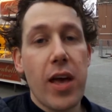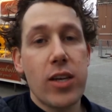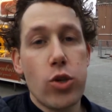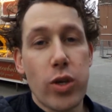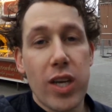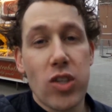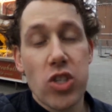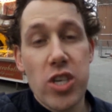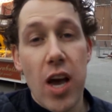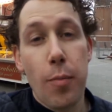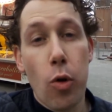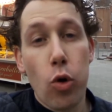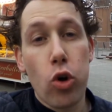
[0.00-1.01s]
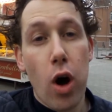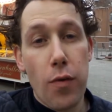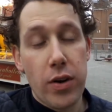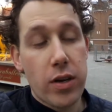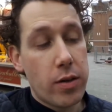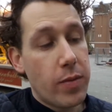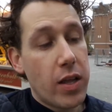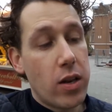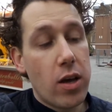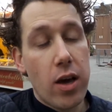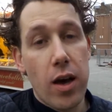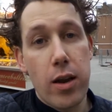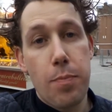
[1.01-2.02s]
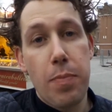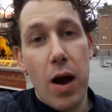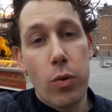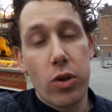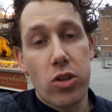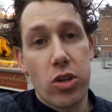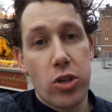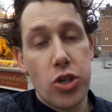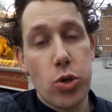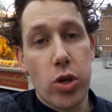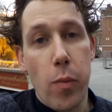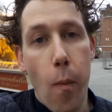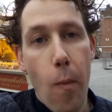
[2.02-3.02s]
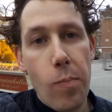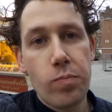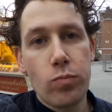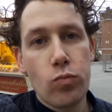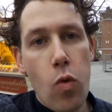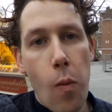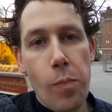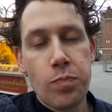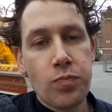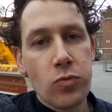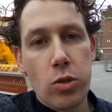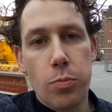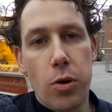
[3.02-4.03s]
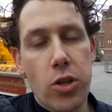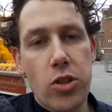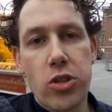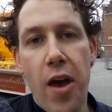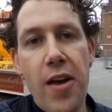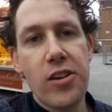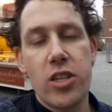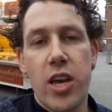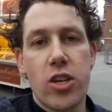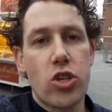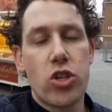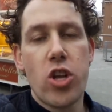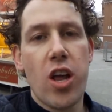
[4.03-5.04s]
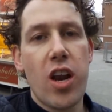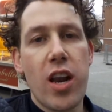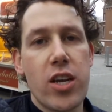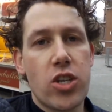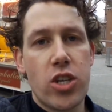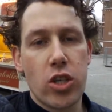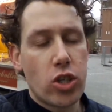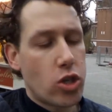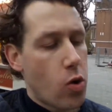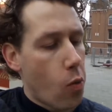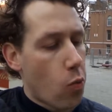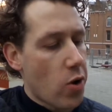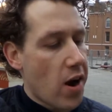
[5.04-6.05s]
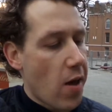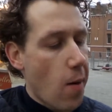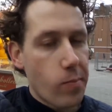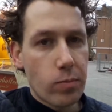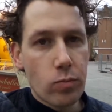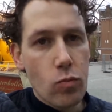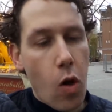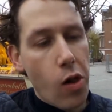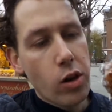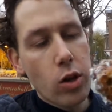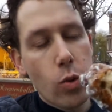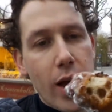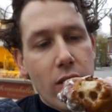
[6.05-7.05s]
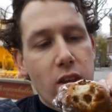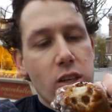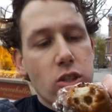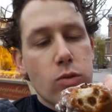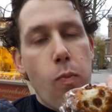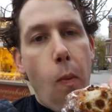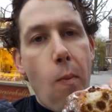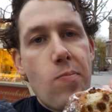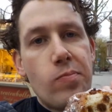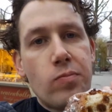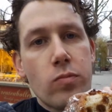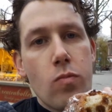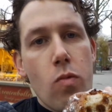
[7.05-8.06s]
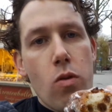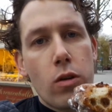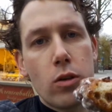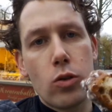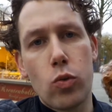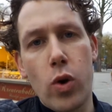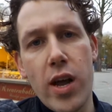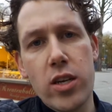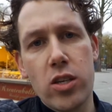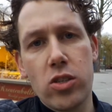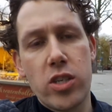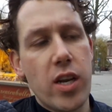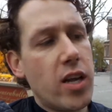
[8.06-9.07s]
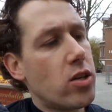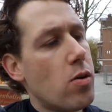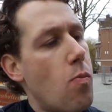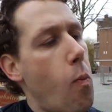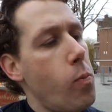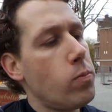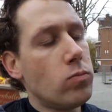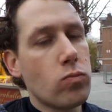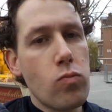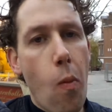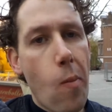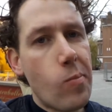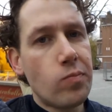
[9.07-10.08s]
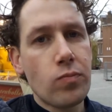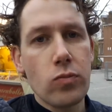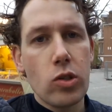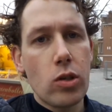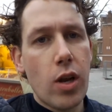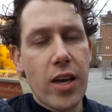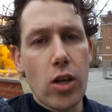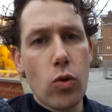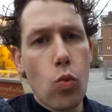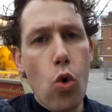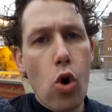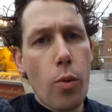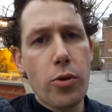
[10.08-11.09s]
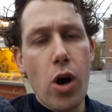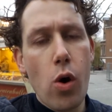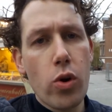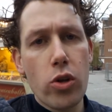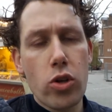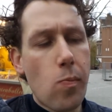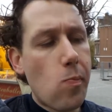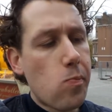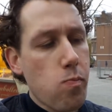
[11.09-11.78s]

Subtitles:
As you can see, I'm all covered in the powdered sugar. But the taste is delicious, really. Look at this. Raisins in it, like a warm donut.